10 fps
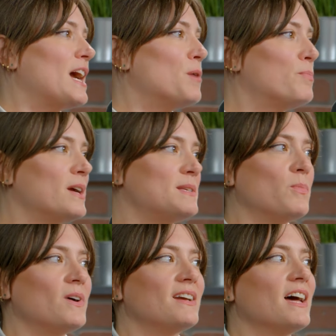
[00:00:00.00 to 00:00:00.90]
higher price
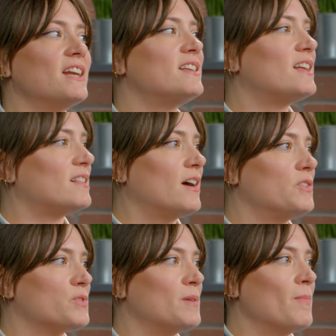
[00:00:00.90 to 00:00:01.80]
point, kind of in that
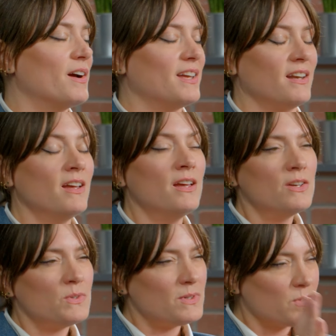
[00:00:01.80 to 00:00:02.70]
luxury market.
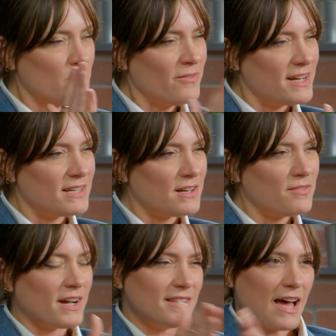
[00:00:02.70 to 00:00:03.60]
So we sort of
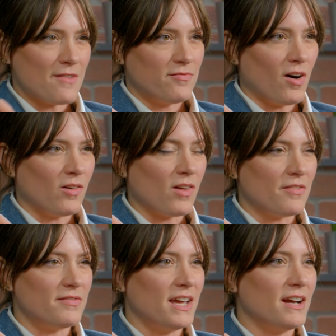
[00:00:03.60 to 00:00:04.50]
identified that fall
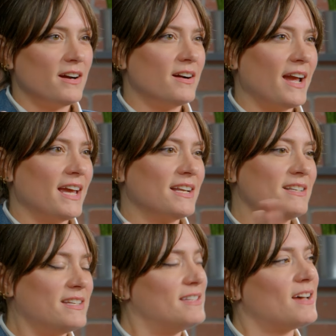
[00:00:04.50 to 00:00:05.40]
off there
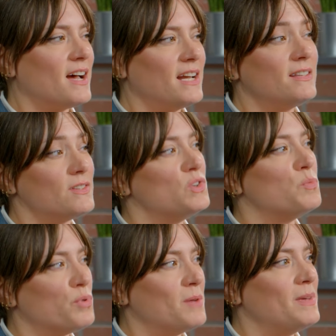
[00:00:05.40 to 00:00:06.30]
and designed this new
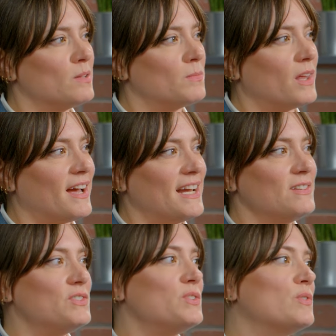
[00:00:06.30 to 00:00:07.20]
premium
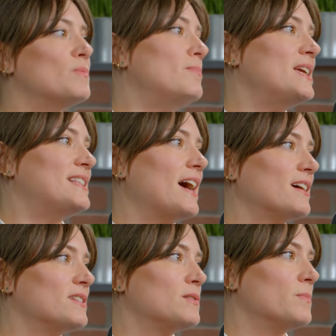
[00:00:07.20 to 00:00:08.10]
line to meet that
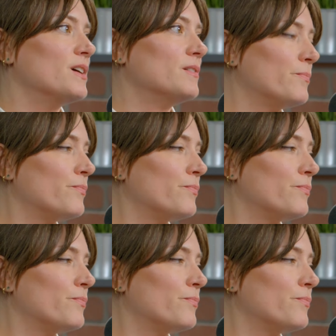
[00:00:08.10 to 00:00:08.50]
customer.